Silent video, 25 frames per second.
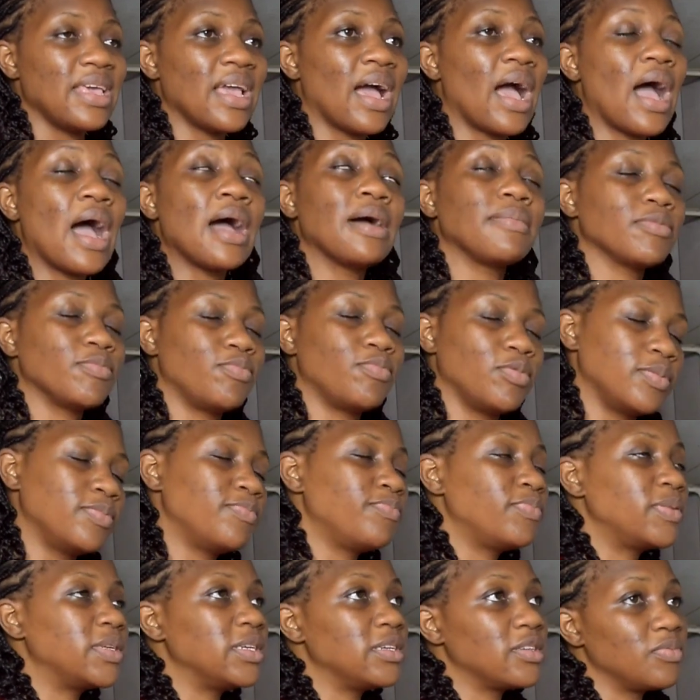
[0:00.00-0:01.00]
Yeah,
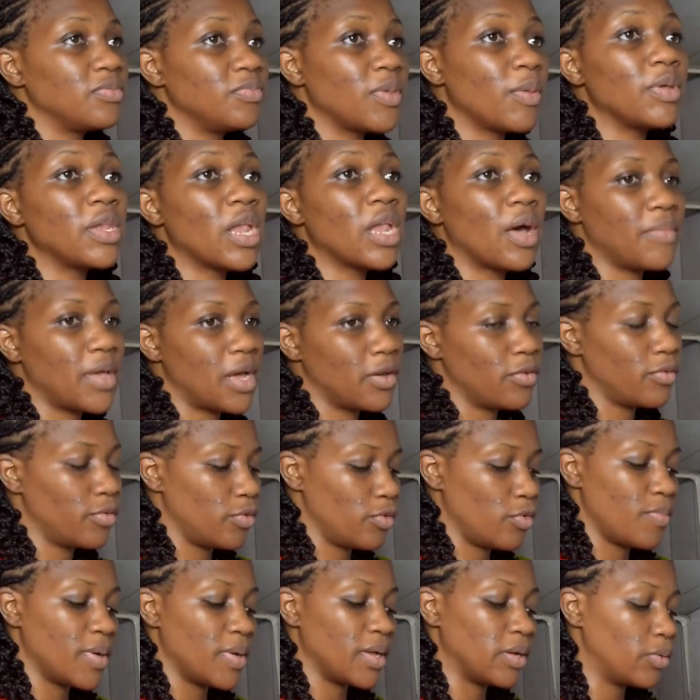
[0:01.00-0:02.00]
please, maybe I
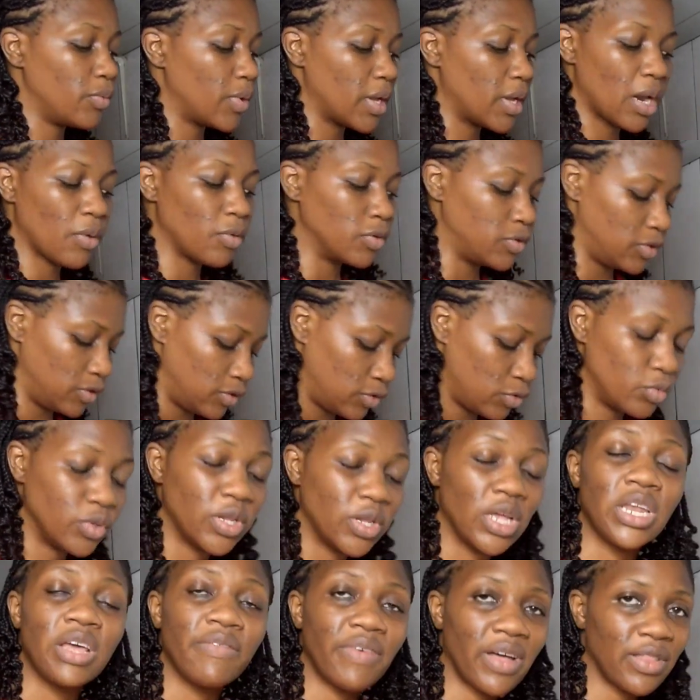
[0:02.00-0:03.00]
don't know, but when I was in
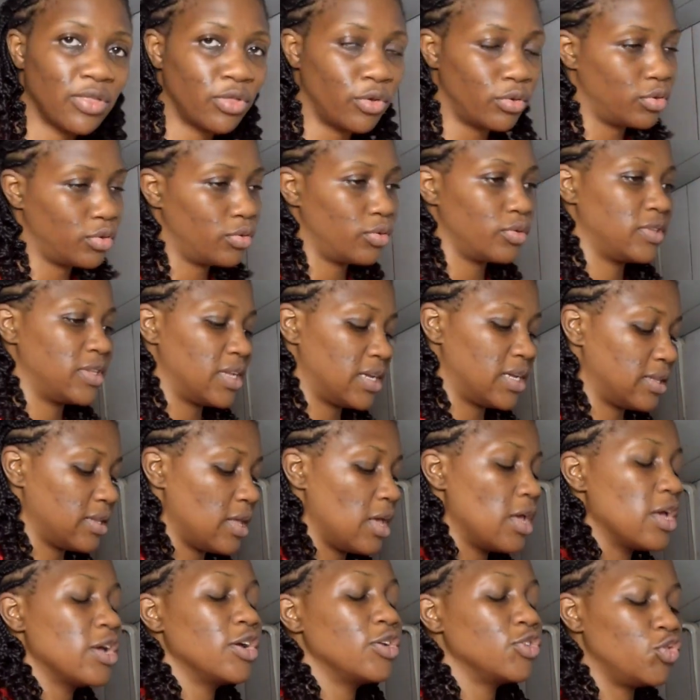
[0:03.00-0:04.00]
school, they never taught us that